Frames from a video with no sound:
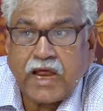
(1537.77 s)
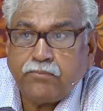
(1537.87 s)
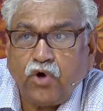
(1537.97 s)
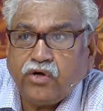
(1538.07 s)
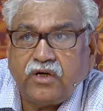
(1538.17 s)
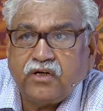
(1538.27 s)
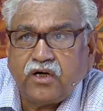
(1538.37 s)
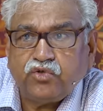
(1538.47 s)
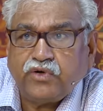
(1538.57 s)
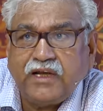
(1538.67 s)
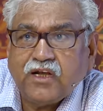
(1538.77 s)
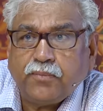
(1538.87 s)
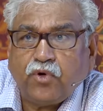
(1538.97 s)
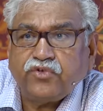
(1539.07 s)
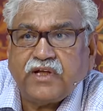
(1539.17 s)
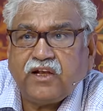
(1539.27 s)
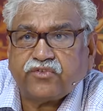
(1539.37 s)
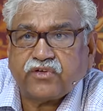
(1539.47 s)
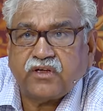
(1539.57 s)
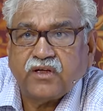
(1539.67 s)
I'm not dwelling upon
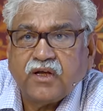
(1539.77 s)
jealousy.